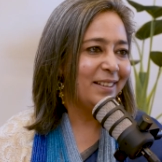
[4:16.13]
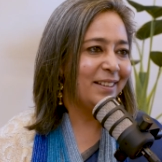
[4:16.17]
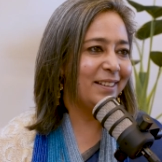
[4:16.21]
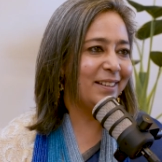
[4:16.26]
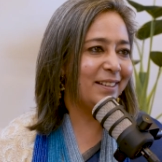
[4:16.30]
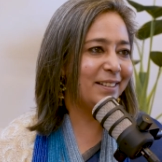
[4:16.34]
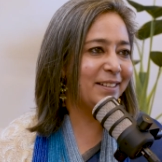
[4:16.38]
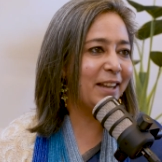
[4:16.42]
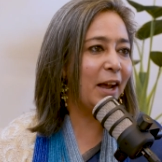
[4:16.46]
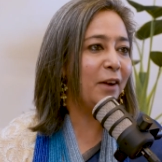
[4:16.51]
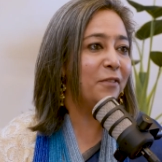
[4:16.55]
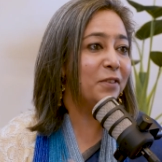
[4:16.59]

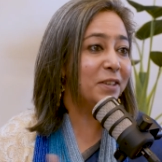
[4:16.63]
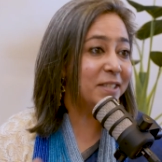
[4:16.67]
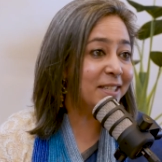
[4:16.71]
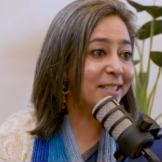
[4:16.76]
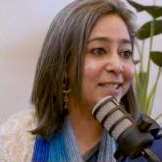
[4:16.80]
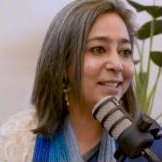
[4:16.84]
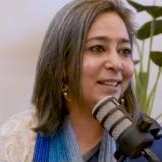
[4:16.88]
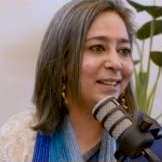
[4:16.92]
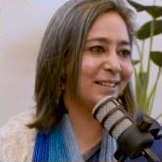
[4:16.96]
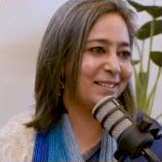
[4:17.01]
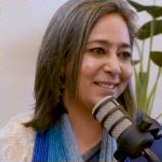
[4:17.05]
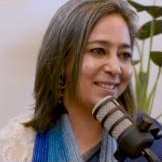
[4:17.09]
uh,
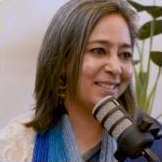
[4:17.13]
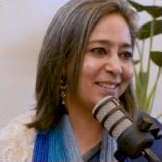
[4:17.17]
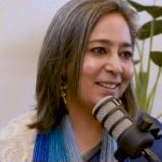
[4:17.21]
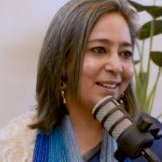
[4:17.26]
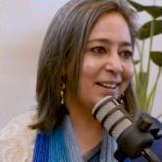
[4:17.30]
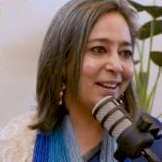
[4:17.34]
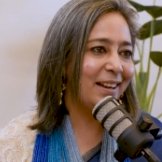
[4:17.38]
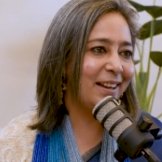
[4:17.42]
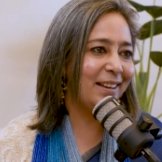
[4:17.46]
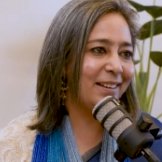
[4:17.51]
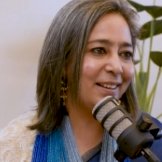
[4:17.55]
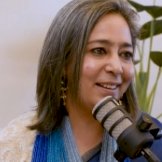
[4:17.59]
diversity is
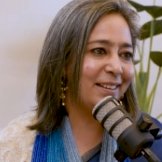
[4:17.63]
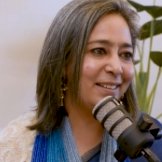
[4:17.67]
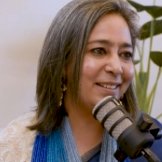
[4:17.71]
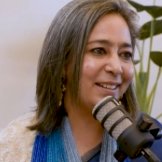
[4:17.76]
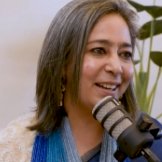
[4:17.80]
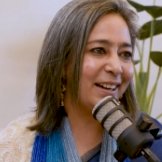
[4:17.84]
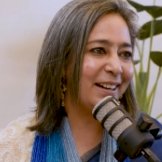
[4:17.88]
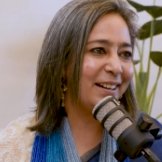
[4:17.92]
in Absolutely.